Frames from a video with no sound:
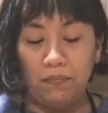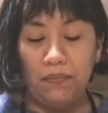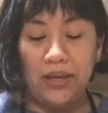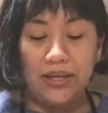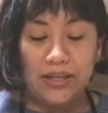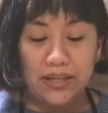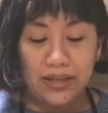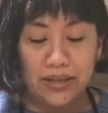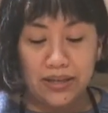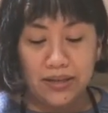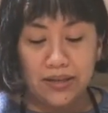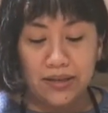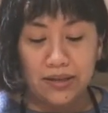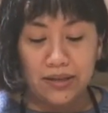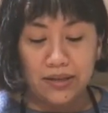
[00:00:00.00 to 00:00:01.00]

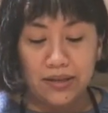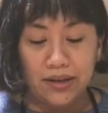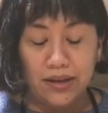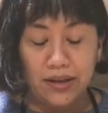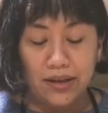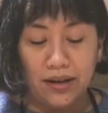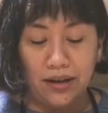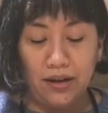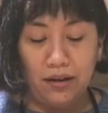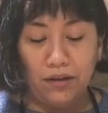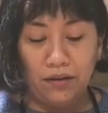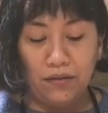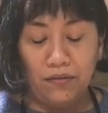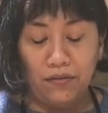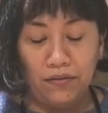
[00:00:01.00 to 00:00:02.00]
pieces of